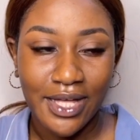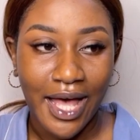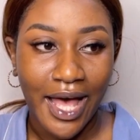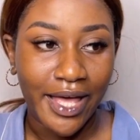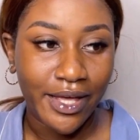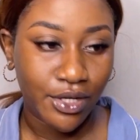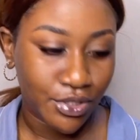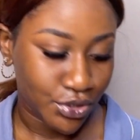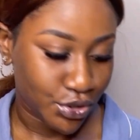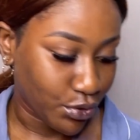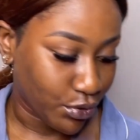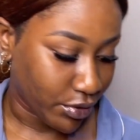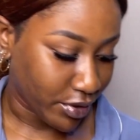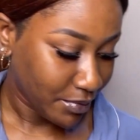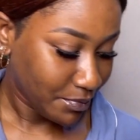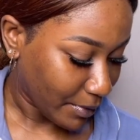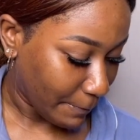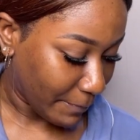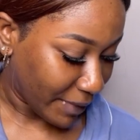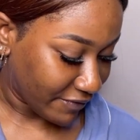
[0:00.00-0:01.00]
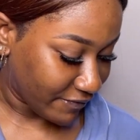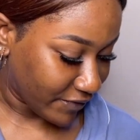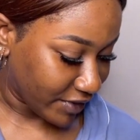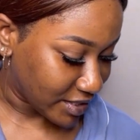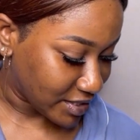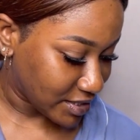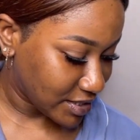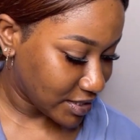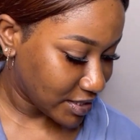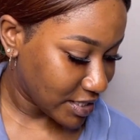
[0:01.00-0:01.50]
I contour my
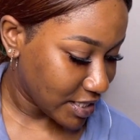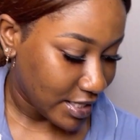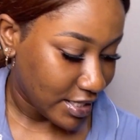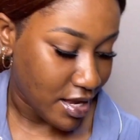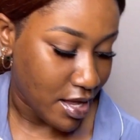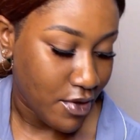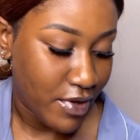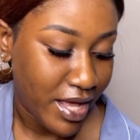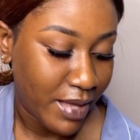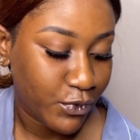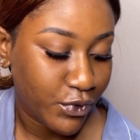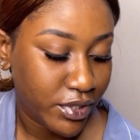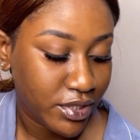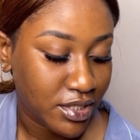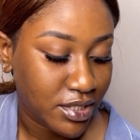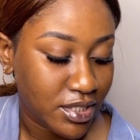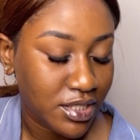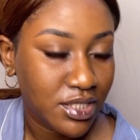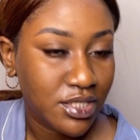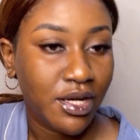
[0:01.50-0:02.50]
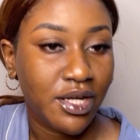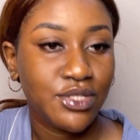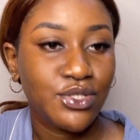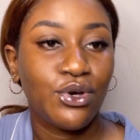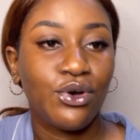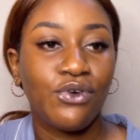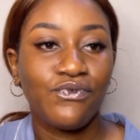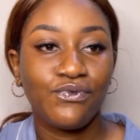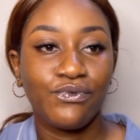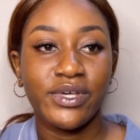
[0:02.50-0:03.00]
face. Now I'm going to start
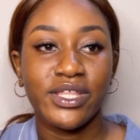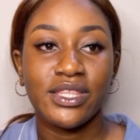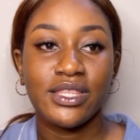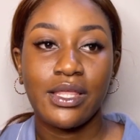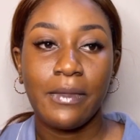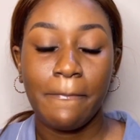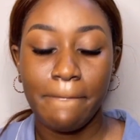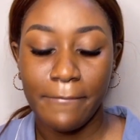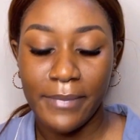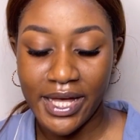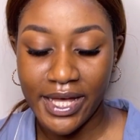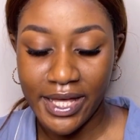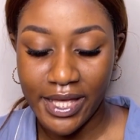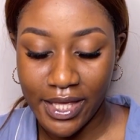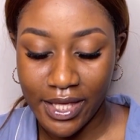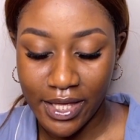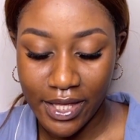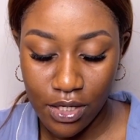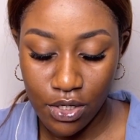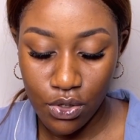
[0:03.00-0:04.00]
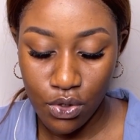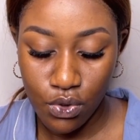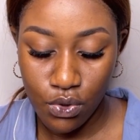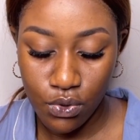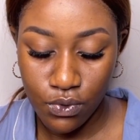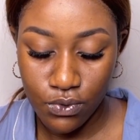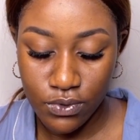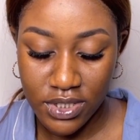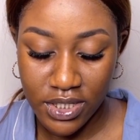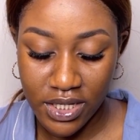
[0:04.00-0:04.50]
off with my
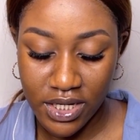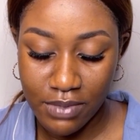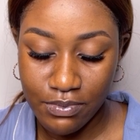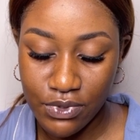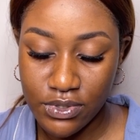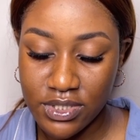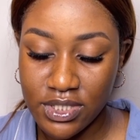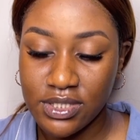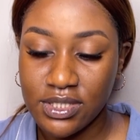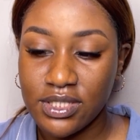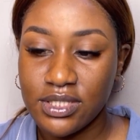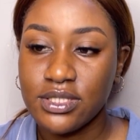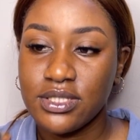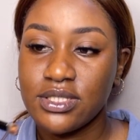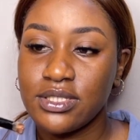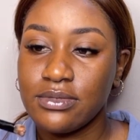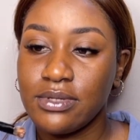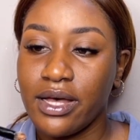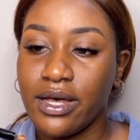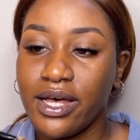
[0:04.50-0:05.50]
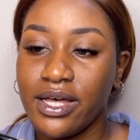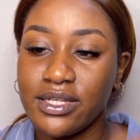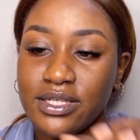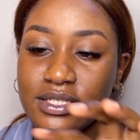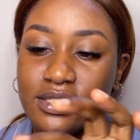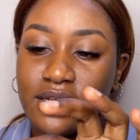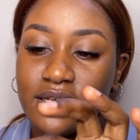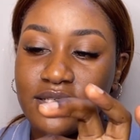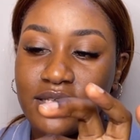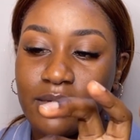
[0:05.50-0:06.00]
nose, and I'm using this
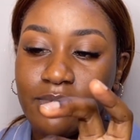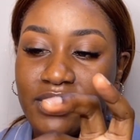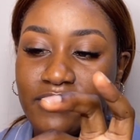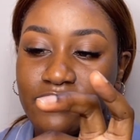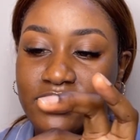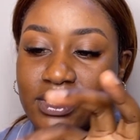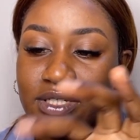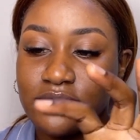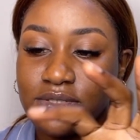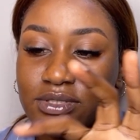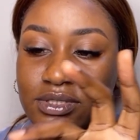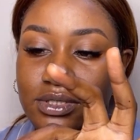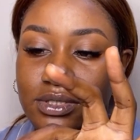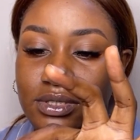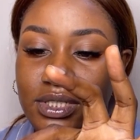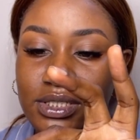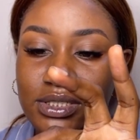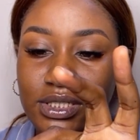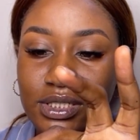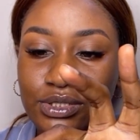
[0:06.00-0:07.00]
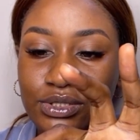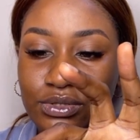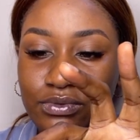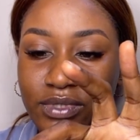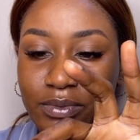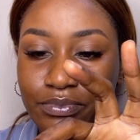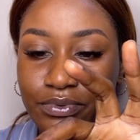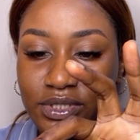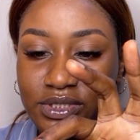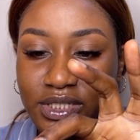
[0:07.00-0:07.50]
Anastasia Beverly Hills. It's a two-way
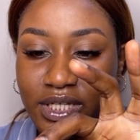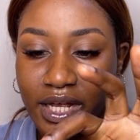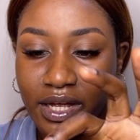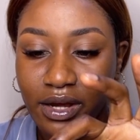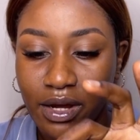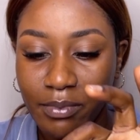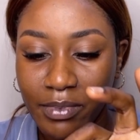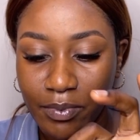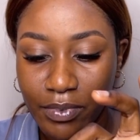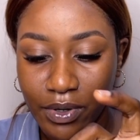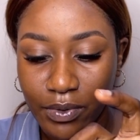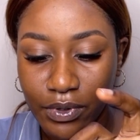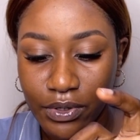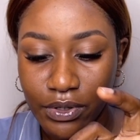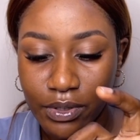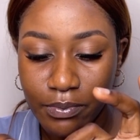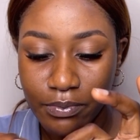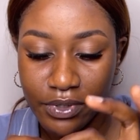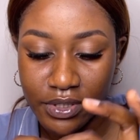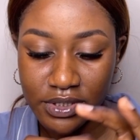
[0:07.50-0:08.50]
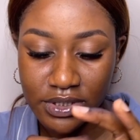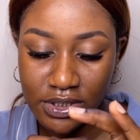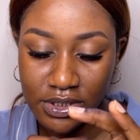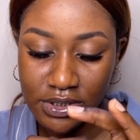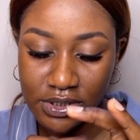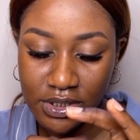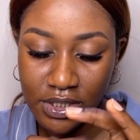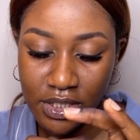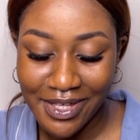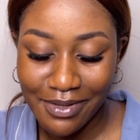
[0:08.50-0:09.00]
brush and I can't remember what number it is,
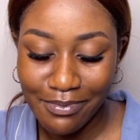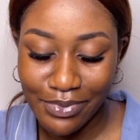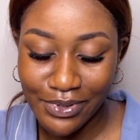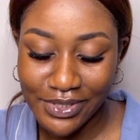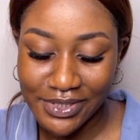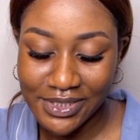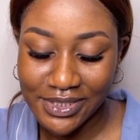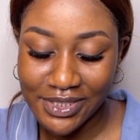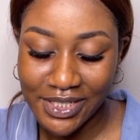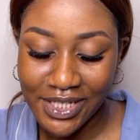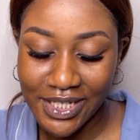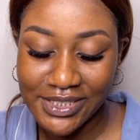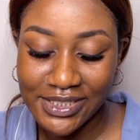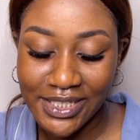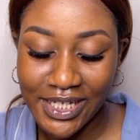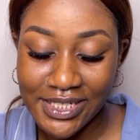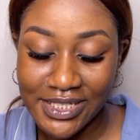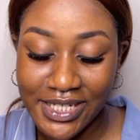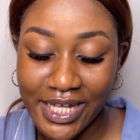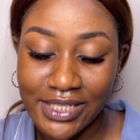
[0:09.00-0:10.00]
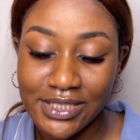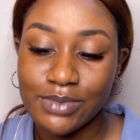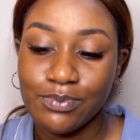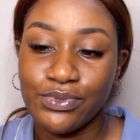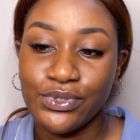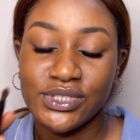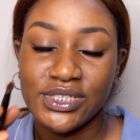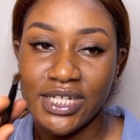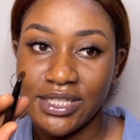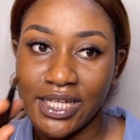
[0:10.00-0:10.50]
but it's a dense
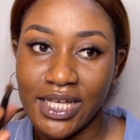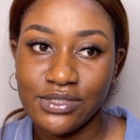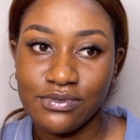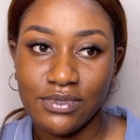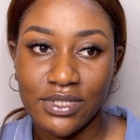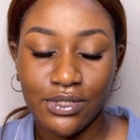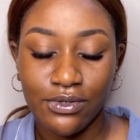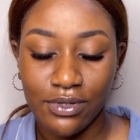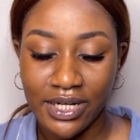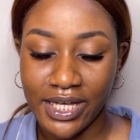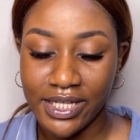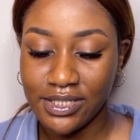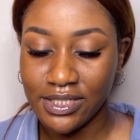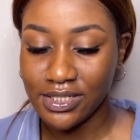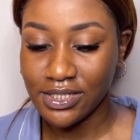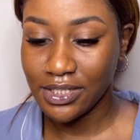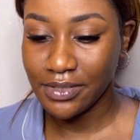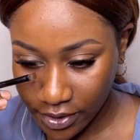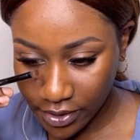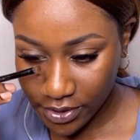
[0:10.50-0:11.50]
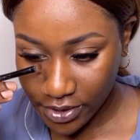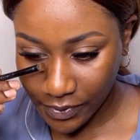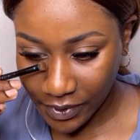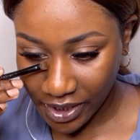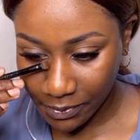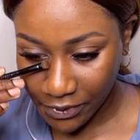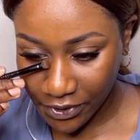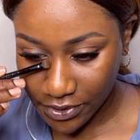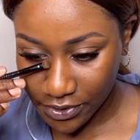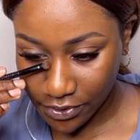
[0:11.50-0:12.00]
brush and that's really all I need. So when I'm
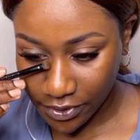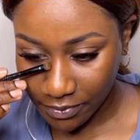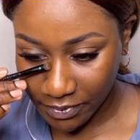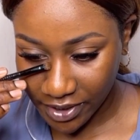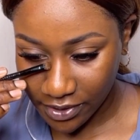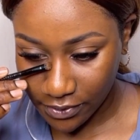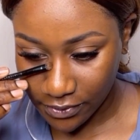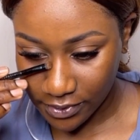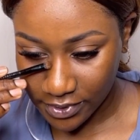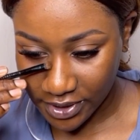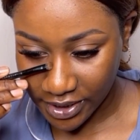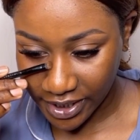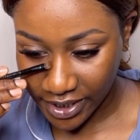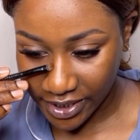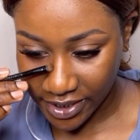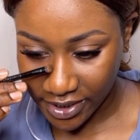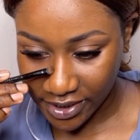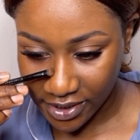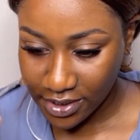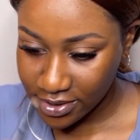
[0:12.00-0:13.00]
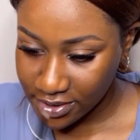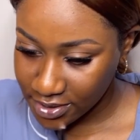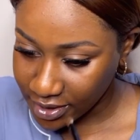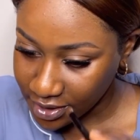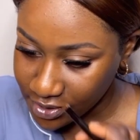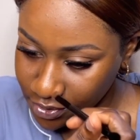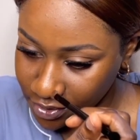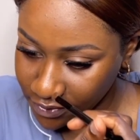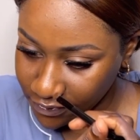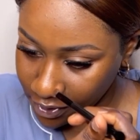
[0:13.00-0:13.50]
contouring my nose, I start
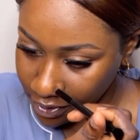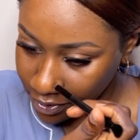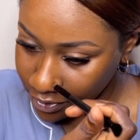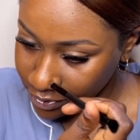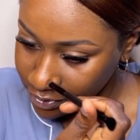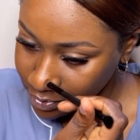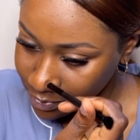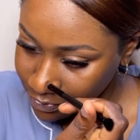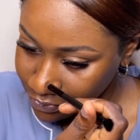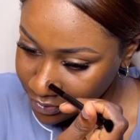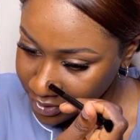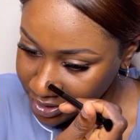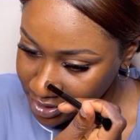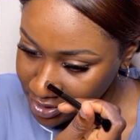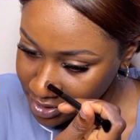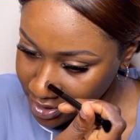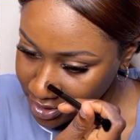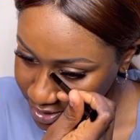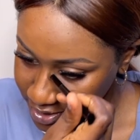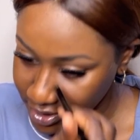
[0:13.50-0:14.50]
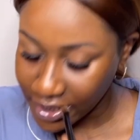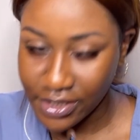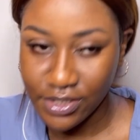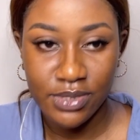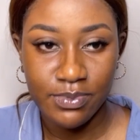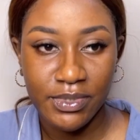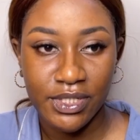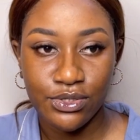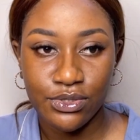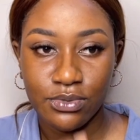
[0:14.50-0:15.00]
off on the bridge and I just
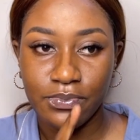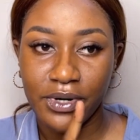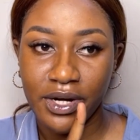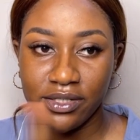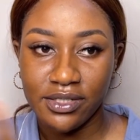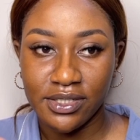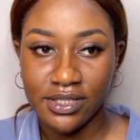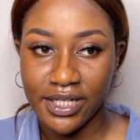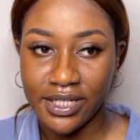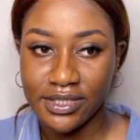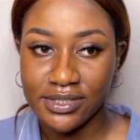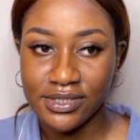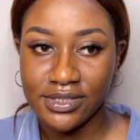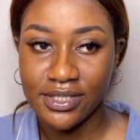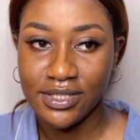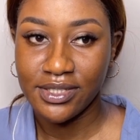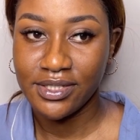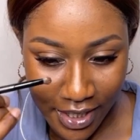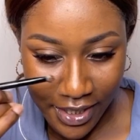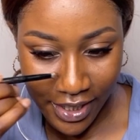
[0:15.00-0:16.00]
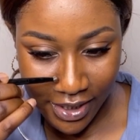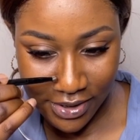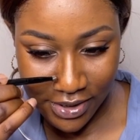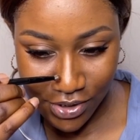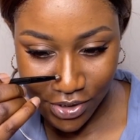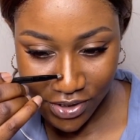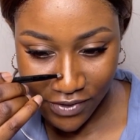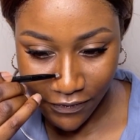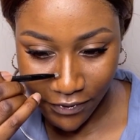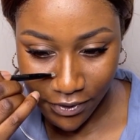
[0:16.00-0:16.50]
make two parallel lines. And I actually
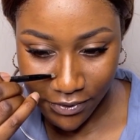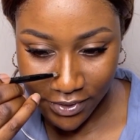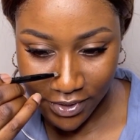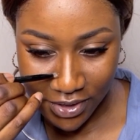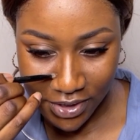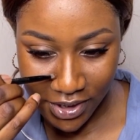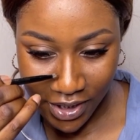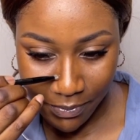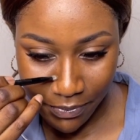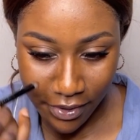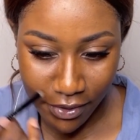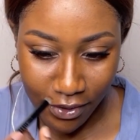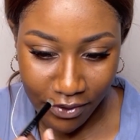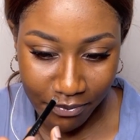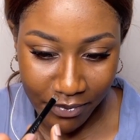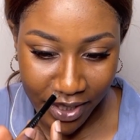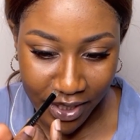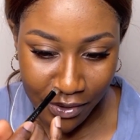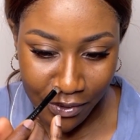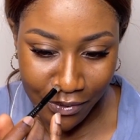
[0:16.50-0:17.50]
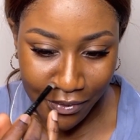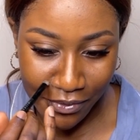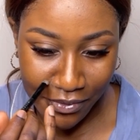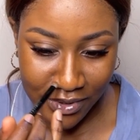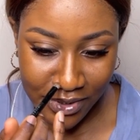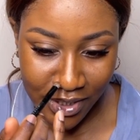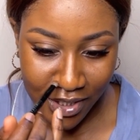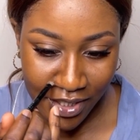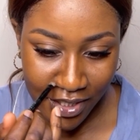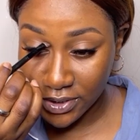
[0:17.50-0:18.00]
just follow the shape of my nose.
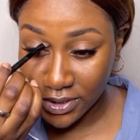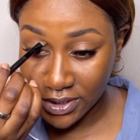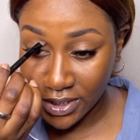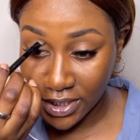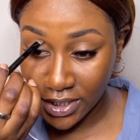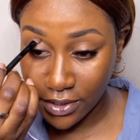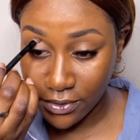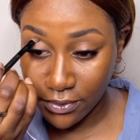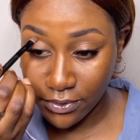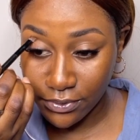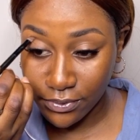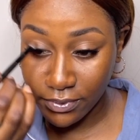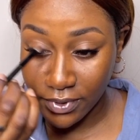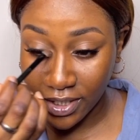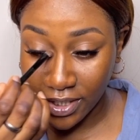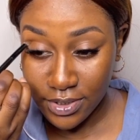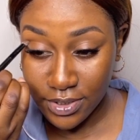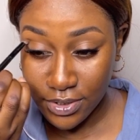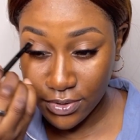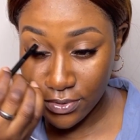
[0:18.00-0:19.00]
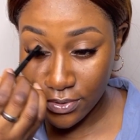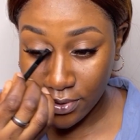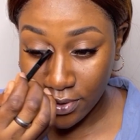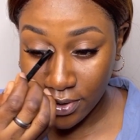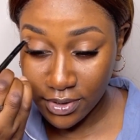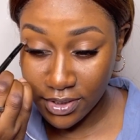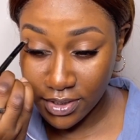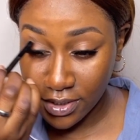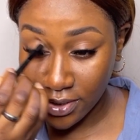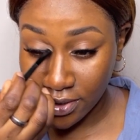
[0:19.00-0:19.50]
I'm going to take it all the way to
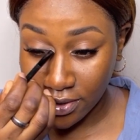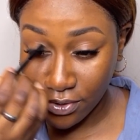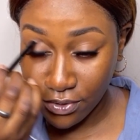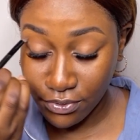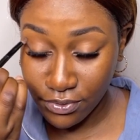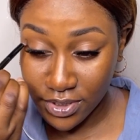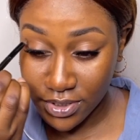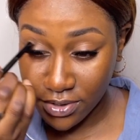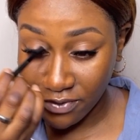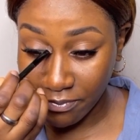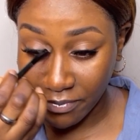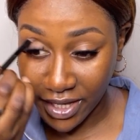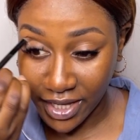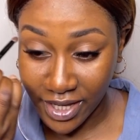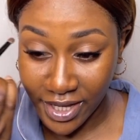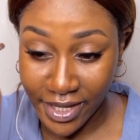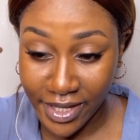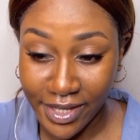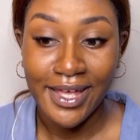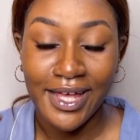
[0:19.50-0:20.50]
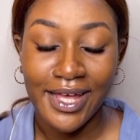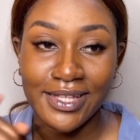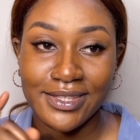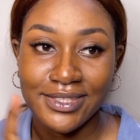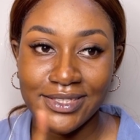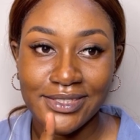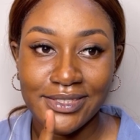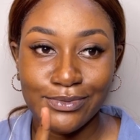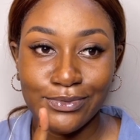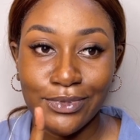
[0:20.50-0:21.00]
the crease of my eye, and
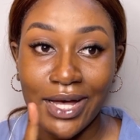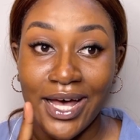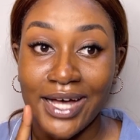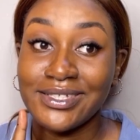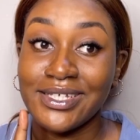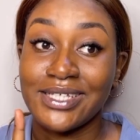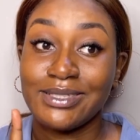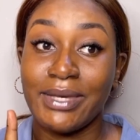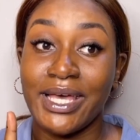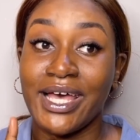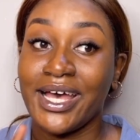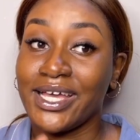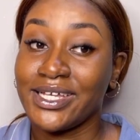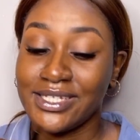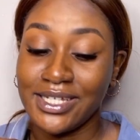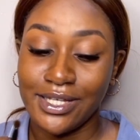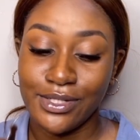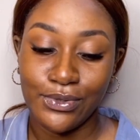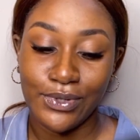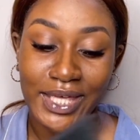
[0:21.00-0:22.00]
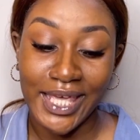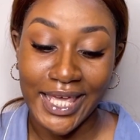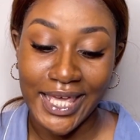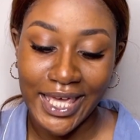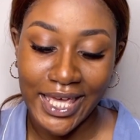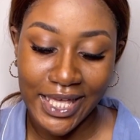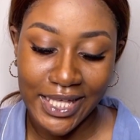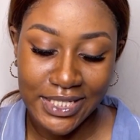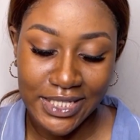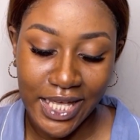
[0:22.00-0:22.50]
this will act as my eyeshadow in
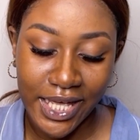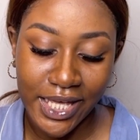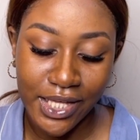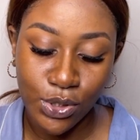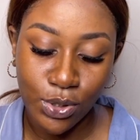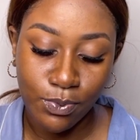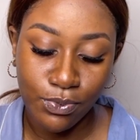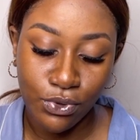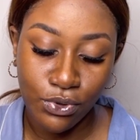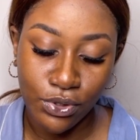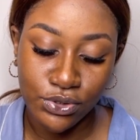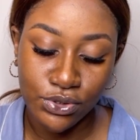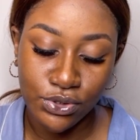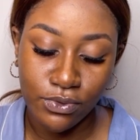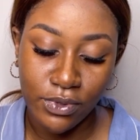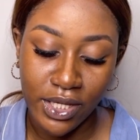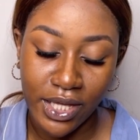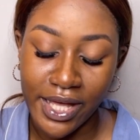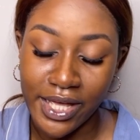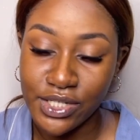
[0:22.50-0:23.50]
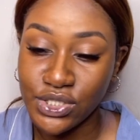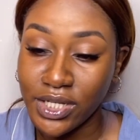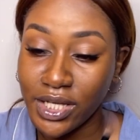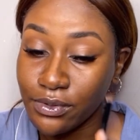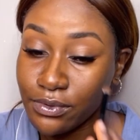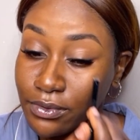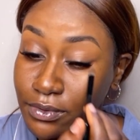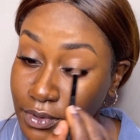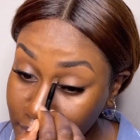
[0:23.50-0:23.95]
case I end up not doing eyeshadow.